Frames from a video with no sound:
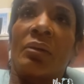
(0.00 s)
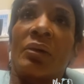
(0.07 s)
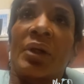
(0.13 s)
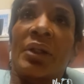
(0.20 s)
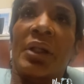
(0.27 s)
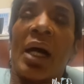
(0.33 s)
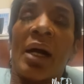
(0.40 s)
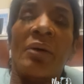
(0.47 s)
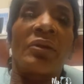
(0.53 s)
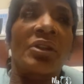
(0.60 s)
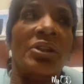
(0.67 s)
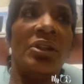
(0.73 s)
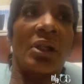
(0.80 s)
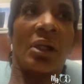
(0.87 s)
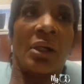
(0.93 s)
When I
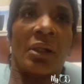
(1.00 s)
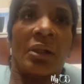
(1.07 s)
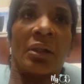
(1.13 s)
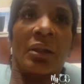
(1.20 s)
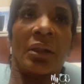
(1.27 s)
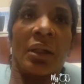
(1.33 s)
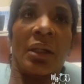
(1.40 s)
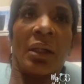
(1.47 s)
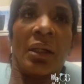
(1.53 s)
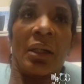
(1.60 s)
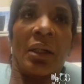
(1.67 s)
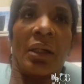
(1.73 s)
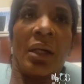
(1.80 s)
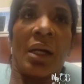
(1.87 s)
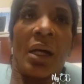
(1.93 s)
was young,
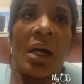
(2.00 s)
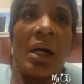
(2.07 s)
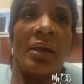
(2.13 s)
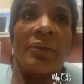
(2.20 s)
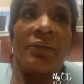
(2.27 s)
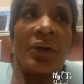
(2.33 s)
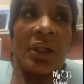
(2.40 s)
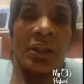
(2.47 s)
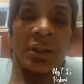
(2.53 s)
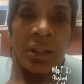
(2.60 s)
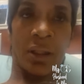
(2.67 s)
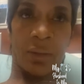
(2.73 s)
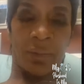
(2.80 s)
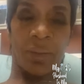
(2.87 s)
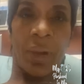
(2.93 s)
I fucked
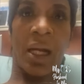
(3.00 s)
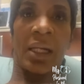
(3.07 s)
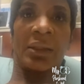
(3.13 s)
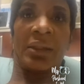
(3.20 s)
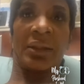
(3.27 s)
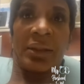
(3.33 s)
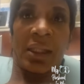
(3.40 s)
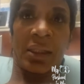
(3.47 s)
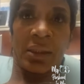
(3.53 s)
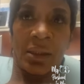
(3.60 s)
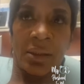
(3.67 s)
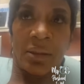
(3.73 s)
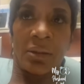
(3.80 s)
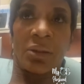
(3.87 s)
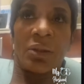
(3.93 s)
up. I did not
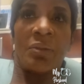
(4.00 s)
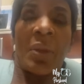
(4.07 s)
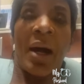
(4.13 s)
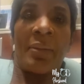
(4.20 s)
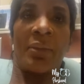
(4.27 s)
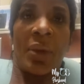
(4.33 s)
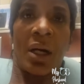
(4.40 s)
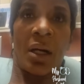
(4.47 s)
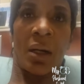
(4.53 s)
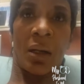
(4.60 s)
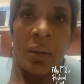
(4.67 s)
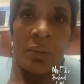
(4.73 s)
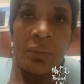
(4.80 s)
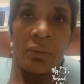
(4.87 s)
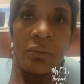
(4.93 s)
listen to my
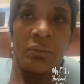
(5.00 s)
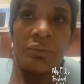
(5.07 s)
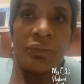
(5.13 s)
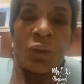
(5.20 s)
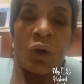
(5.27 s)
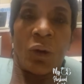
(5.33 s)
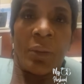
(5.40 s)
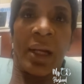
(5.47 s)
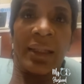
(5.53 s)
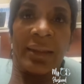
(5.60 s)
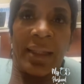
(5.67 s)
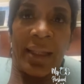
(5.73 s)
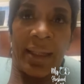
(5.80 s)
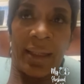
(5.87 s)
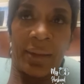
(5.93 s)
mom or my
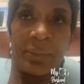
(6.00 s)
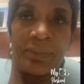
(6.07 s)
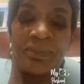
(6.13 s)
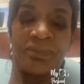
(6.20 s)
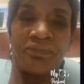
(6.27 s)
dad.